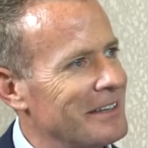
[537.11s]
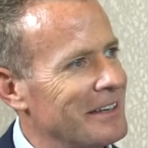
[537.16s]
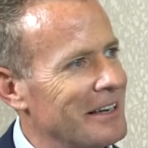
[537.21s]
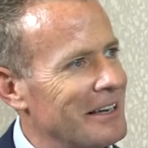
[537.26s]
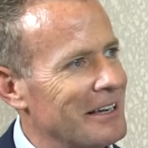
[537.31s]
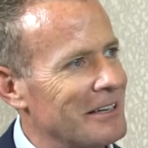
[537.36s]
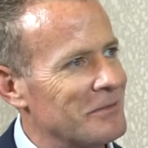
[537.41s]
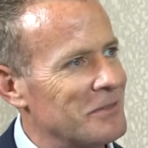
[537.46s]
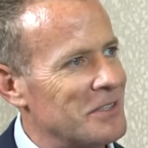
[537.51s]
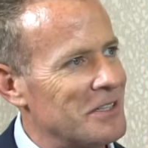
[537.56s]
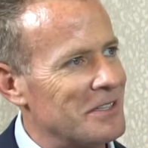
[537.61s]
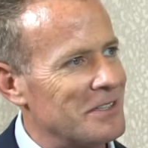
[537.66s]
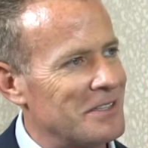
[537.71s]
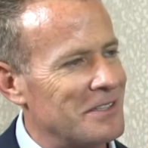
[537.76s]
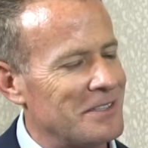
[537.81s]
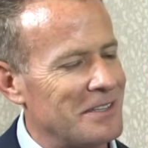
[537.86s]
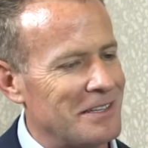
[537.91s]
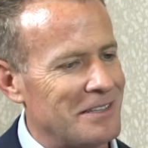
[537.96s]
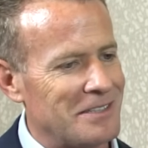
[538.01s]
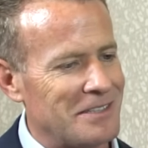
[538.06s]
um, since,
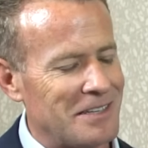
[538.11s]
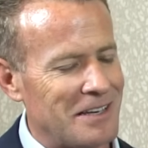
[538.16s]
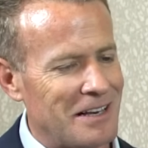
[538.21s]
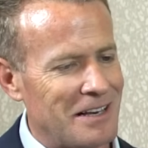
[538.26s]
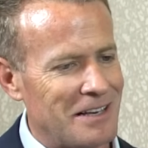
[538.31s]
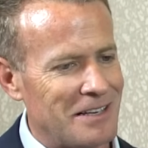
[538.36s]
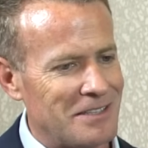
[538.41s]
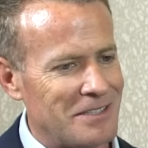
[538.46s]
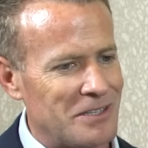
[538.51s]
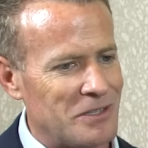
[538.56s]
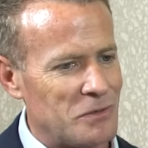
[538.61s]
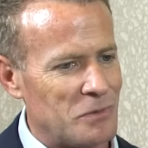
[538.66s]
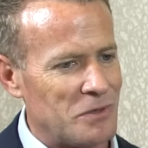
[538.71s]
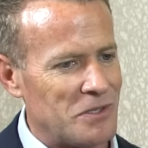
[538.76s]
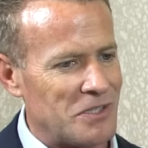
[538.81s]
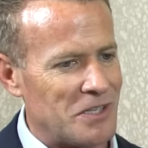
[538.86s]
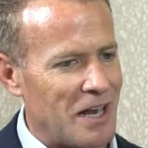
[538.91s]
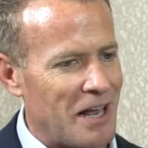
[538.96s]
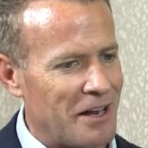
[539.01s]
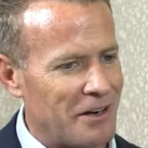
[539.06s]
since, uh, since we
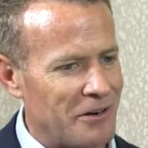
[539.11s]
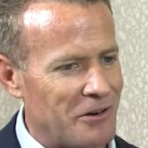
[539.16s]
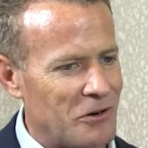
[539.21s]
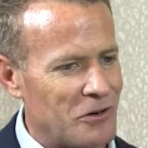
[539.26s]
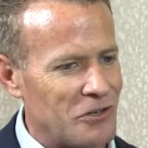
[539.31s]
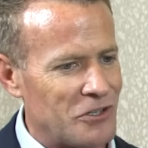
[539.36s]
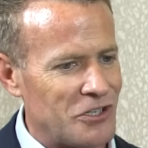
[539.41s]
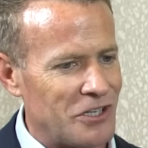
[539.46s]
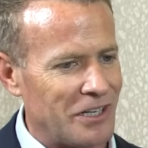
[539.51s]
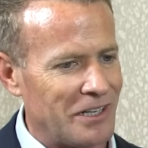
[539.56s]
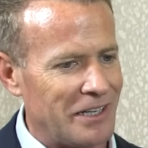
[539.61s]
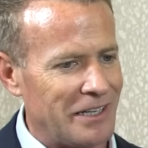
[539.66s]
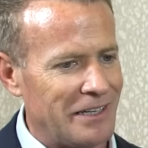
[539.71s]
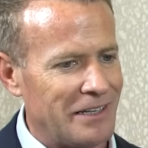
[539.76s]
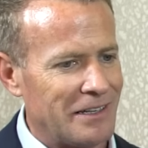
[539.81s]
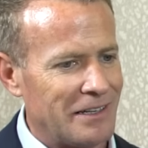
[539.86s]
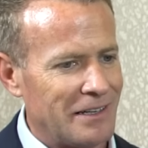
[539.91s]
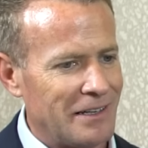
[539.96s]
started Hot Chili.